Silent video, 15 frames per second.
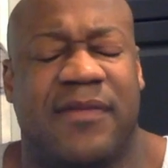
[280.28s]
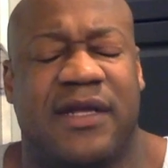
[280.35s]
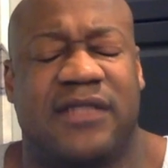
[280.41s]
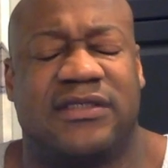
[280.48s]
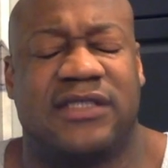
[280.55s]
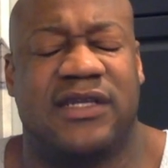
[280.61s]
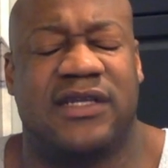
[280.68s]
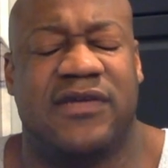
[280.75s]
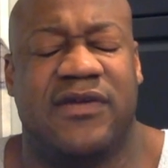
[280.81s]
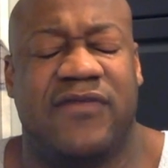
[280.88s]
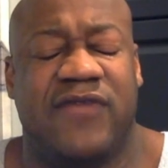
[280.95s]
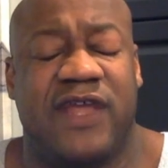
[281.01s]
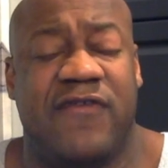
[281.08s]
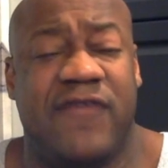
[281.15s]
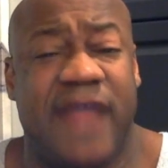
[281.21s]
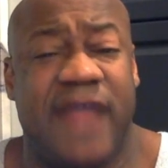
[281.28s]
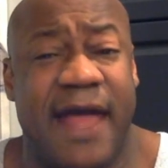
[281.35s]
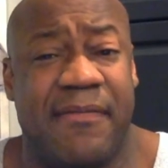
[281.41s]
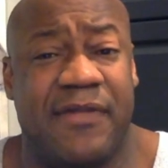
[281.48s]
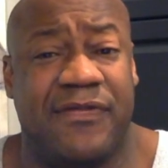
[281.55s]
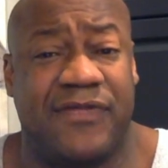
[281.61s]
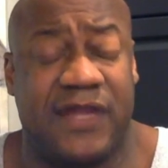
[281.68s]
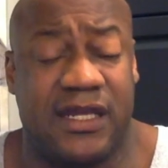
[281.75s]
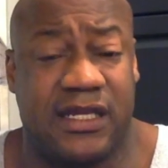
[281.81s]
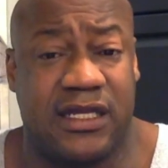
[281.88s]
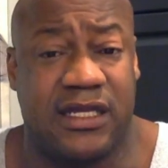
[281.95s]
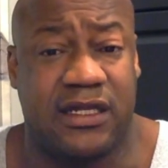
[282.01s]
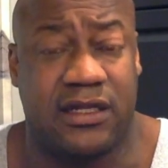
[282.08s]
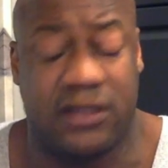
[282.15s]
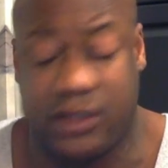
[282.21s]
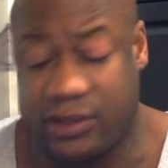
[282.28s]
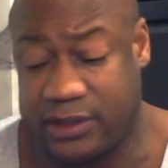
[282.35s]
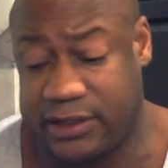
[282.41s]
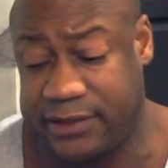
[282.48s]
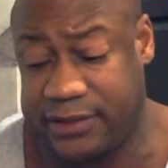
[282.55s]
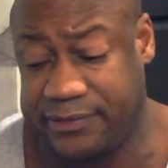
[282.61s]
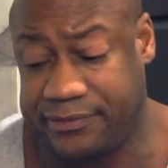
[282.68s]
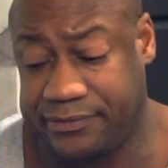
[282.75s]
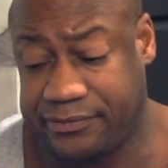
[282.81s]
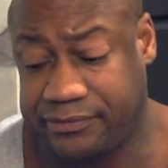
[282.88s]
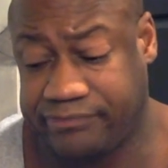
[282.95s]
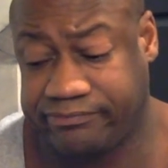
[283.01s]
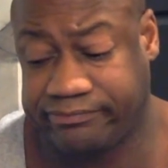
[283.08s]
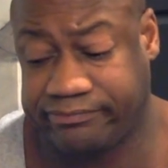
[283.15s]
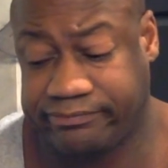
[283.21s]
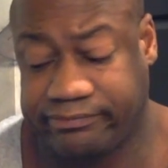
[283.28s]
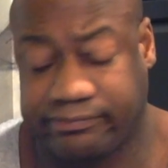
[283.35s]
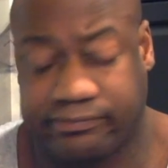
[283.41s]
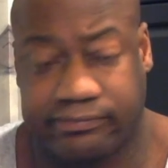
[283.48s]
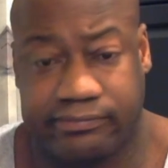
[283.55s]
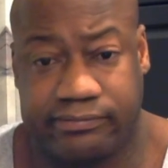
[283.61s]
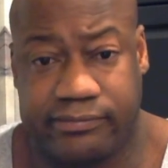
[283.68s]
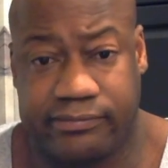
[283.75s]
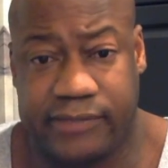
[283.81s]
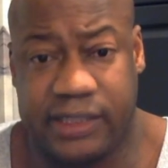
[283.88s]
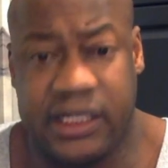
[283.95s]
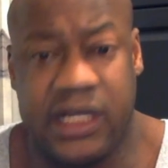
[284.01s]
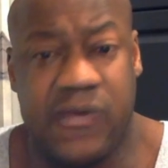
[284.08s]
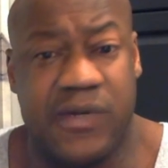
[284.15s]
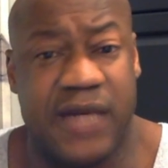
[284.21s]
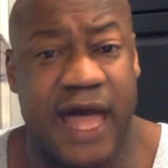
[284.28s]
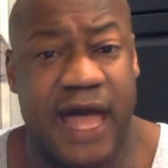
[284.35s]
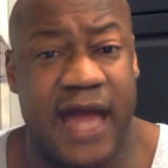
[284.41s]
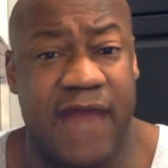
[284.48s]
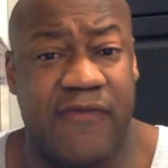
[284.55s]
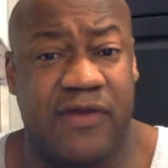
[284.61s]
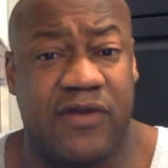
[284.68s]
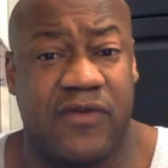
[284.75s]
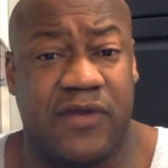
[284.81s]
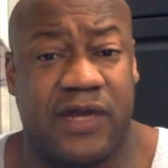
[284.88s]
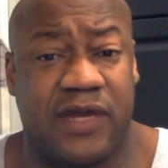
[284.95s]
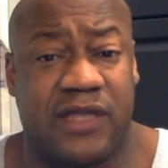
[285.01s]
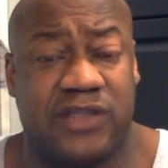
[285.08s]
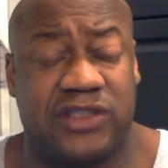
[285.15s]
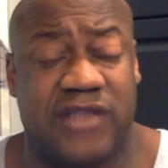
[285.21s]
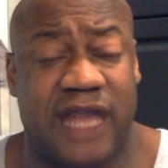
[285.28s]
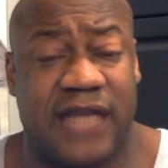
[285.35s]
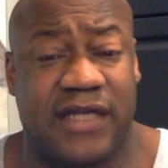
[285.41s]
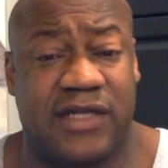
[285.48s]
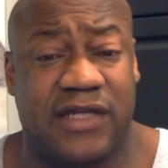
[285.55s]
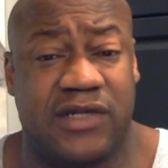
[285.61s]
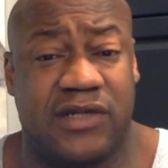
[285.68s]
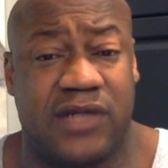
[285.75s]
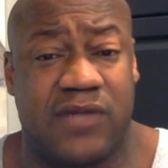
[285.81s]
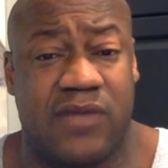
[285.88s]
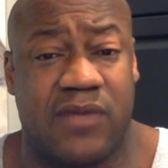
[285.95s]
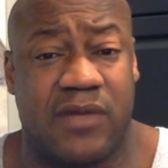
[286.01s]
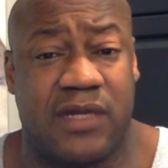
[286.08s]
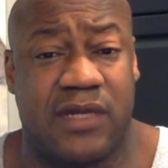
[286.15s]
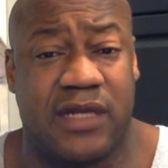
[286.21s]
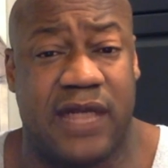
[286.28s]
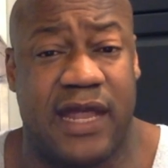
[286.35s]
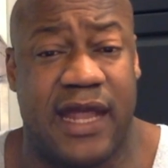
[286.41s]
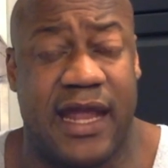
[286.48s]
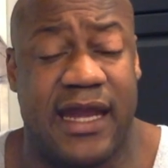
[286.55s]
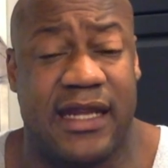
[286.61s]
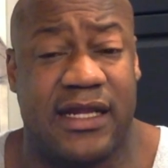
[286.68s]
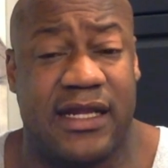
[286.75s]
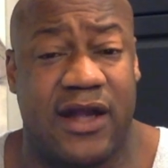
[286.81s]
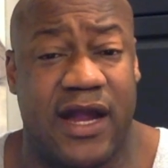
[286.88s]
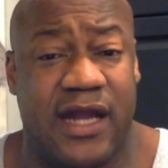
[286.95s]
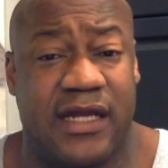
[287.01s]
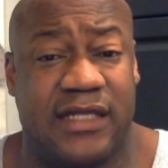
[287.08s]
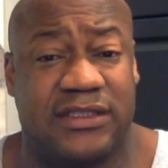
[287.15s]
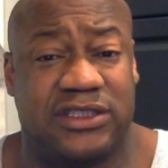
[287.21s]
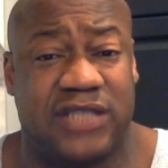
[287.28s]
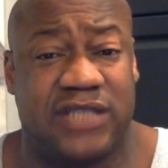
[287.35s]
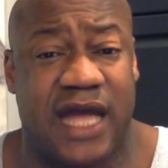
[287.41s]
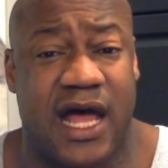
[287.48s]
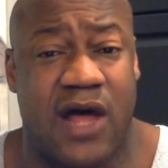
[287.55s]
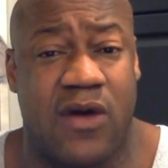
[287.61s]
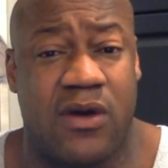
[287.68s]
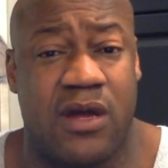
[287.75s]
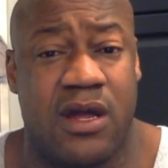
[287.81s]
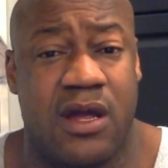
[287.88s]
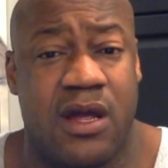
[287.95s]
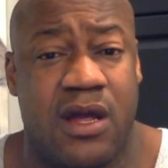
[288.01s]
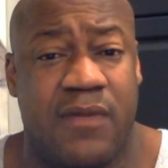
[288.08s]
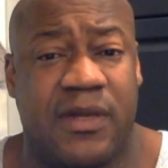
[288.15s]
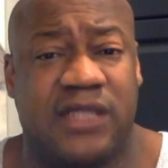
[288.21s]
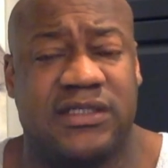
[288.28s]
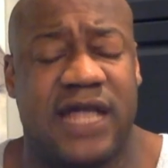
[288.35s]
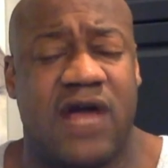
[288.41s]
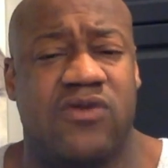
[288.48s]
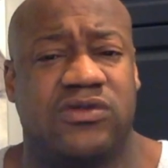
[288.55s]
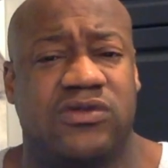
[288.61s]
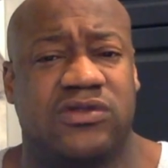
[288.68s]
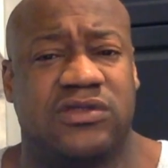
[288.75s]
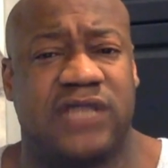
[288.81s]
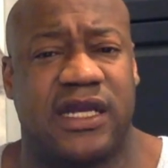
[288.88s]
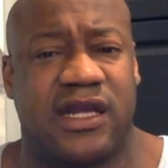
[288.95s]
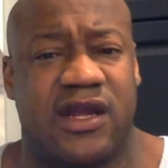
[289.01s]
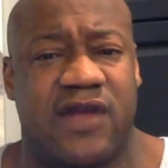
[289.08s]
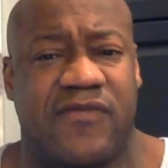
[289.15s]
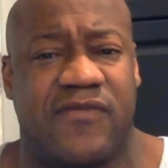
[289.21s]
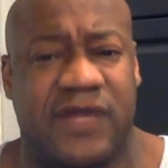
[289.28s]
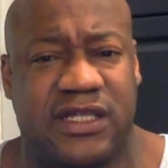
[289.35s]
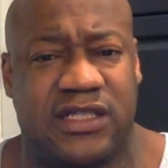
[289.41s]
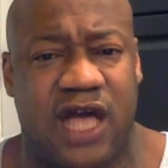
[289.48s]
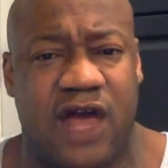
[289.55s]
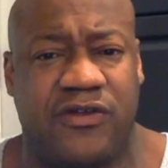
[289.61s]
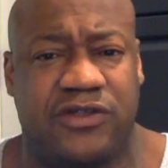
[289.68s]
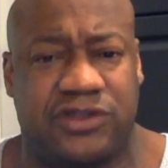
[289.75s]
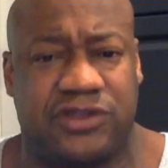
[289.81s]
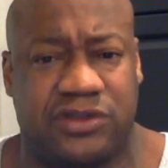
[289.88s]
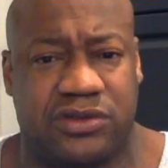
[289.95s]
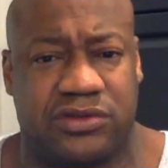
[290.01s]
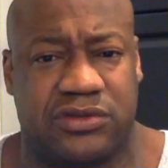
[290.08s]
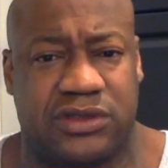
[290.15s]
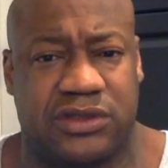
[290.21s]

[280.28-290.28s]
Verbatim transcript: because if, if he had been thinking clearly, he would not have went over there and shot and killed that woman and, that, and, and his child. Because now who's going to take care of his other children?